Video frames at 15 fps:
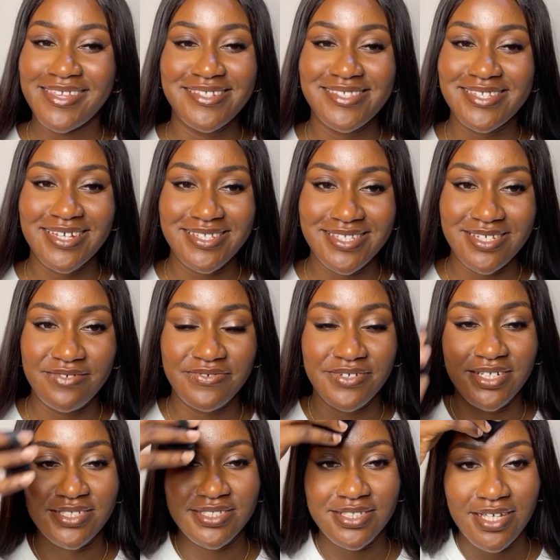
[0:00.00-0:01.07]
instant
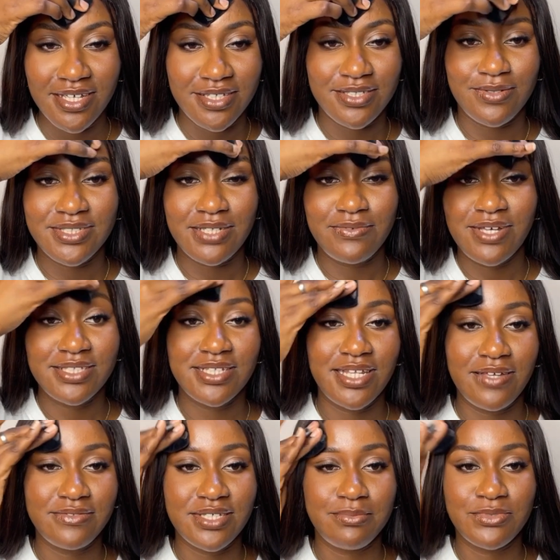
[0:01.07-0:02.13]
difference. So whatever is
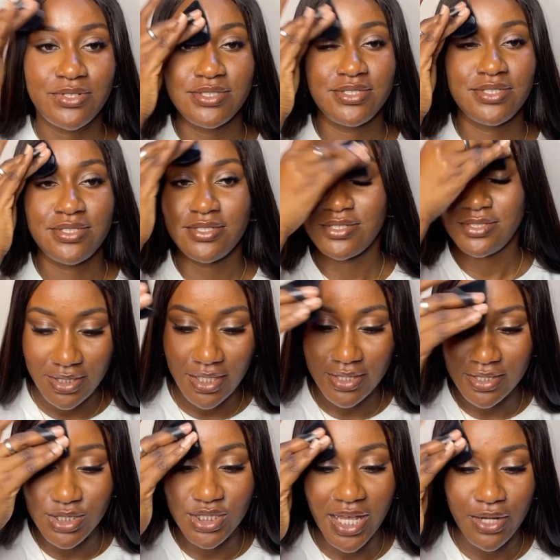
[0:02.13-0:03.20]
left, I'm going to take the
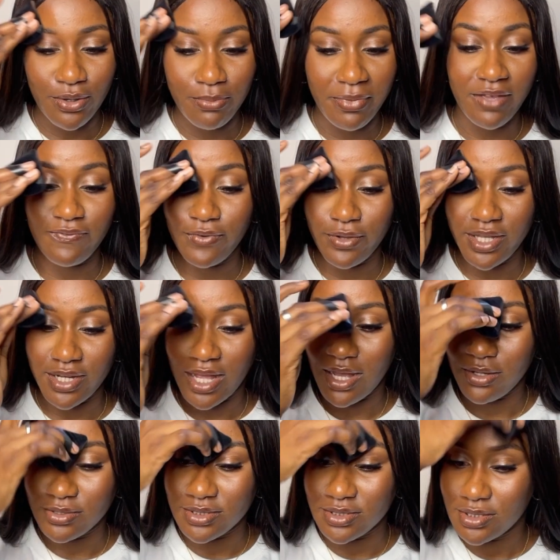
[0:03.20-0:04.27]
shine on my forehead
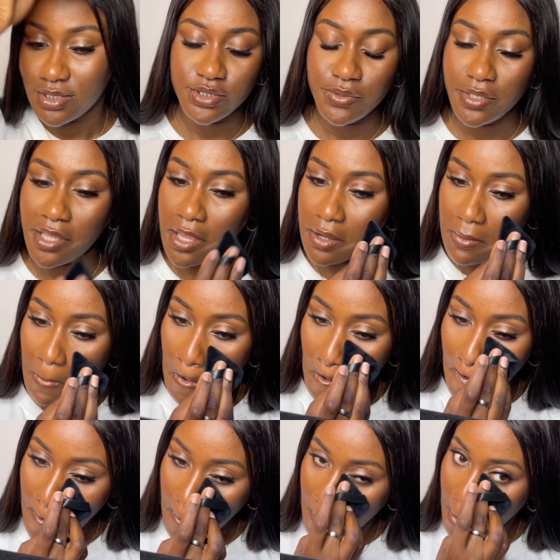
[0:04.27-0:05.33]
out. So again,
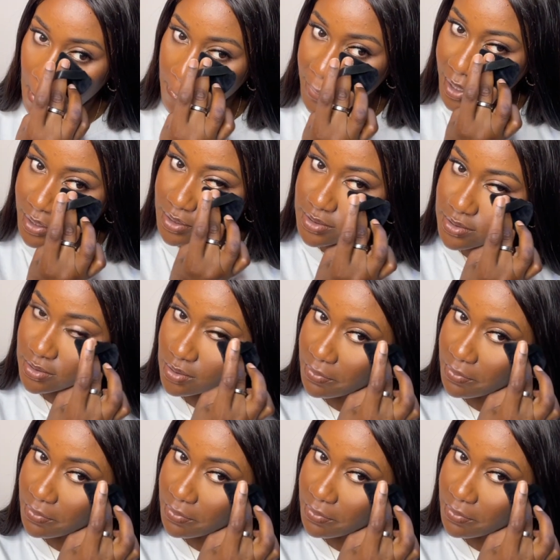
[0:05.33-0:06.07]
back into the